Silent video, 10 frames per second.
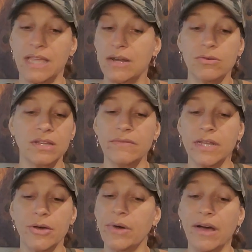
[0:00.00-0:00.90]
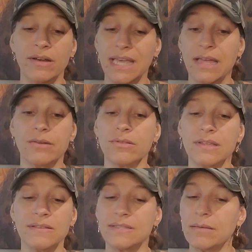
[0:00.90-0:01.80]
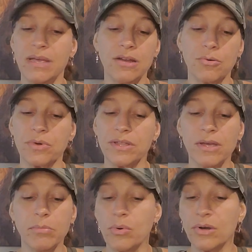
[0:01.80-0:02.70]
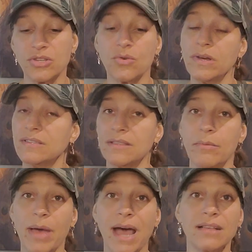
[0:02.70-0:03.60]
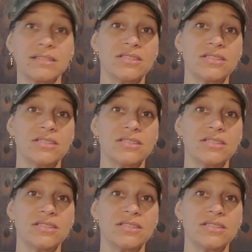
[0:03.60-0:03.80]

They don't even know how to handle this. They made a really poor choice and the past